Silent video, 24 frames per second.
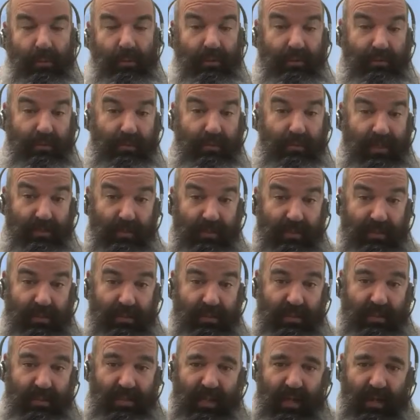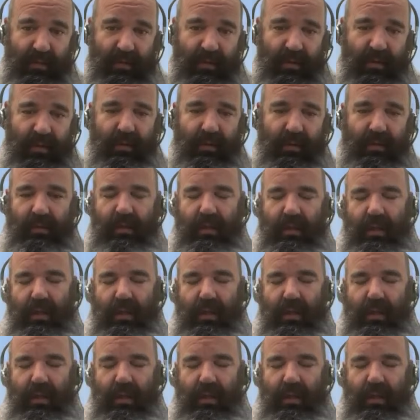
pools resources together